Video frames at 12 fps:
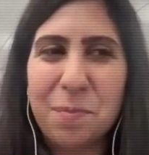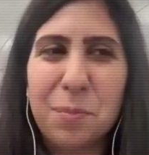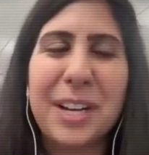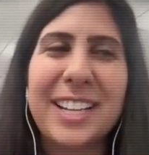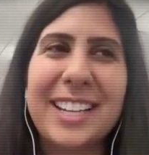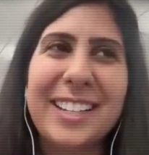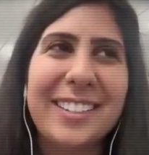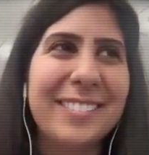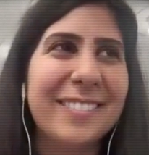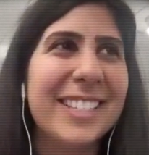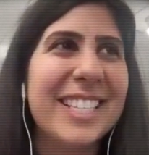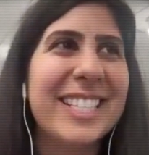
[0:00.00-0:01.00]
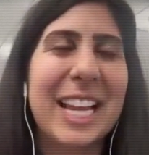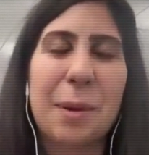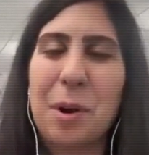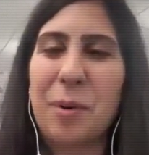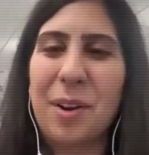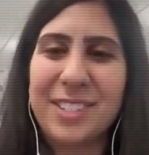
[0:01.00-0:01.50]
bringing the
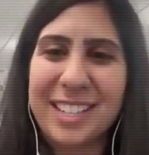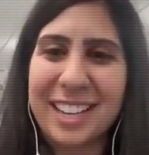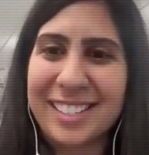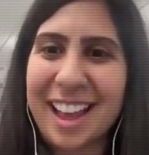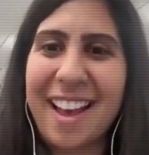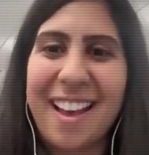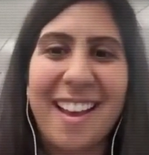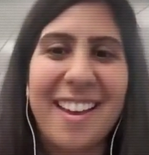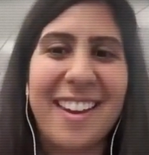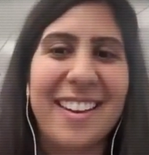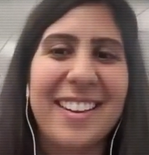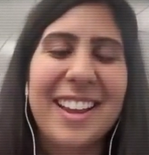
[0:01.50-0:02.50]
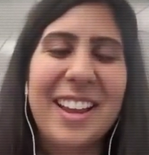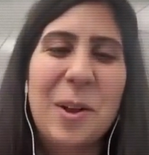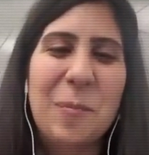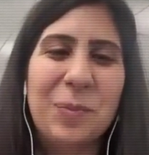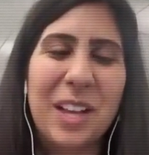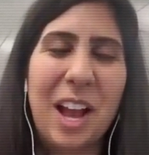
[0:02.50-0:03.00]
stigma around sex ed, and
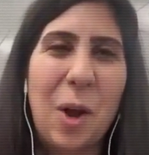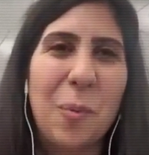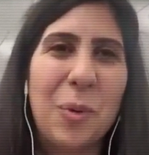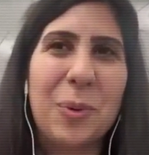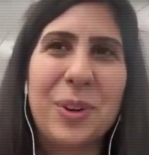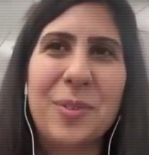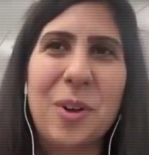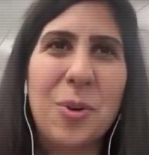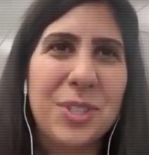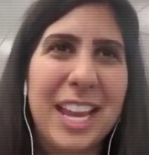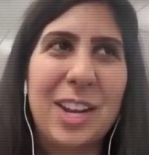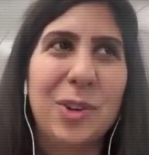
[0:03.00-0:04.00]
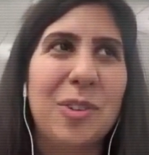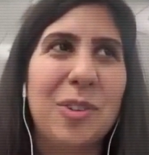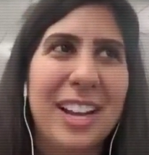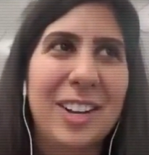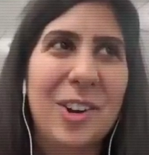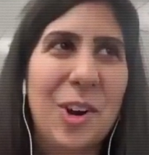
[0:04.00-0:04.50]
we would host an annual
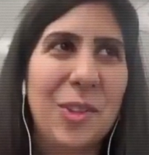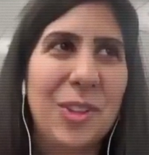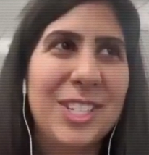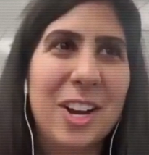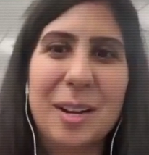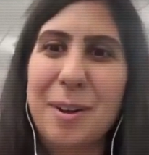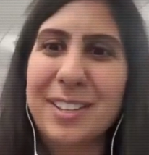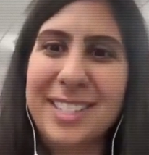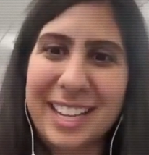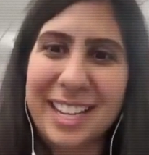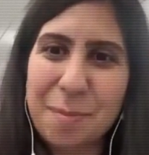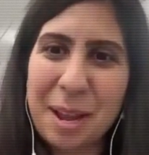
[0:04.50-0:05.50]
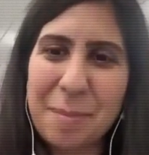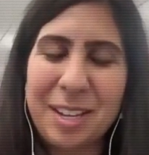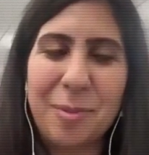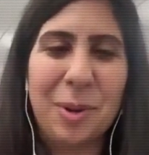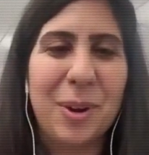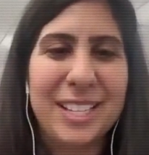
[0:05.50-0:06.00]
event called Let's Talk About Sex
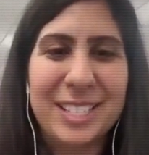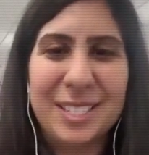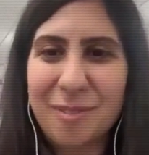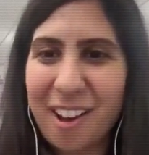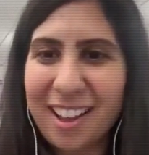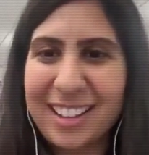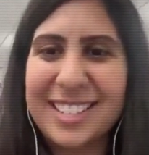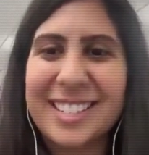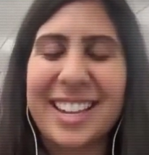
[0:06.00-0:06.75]
Baby. We raised funds